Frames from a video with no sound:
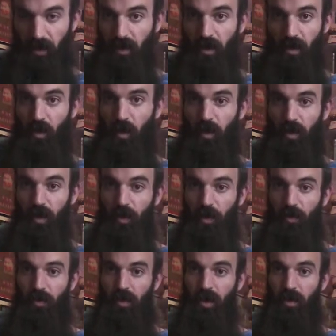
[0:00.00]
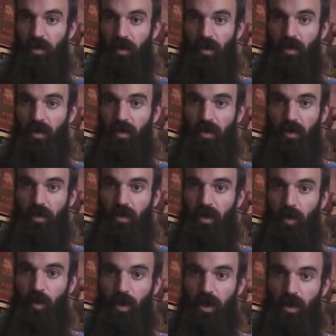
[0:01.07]
that chord took me forever.
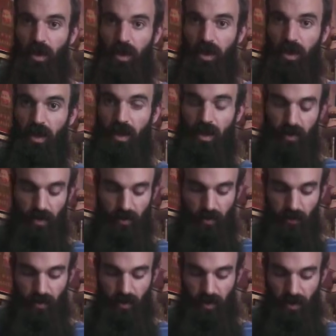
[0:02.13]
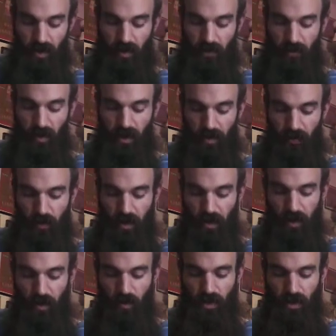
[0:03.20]
I mean, to figure
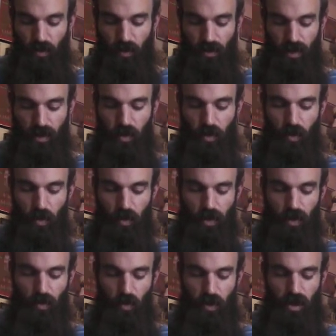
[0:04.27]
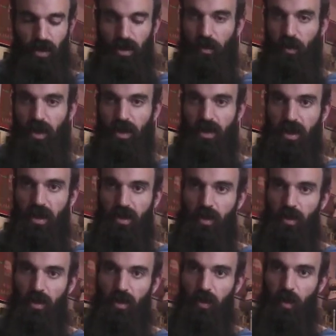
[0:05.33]
he was doing this chord but just walking the bass down.
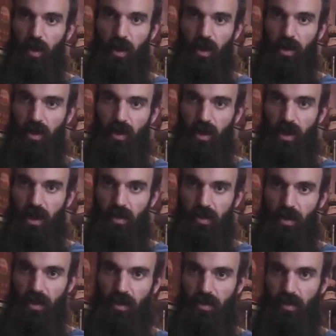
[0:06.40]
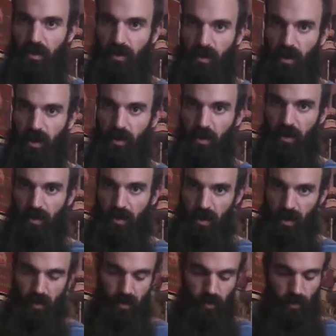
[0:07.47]
Oh man, these jazz guys, they got all the
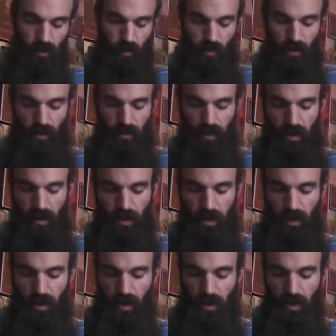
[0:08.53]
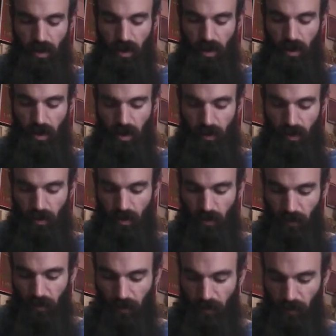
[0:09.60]
technique in the world, right? Alright, so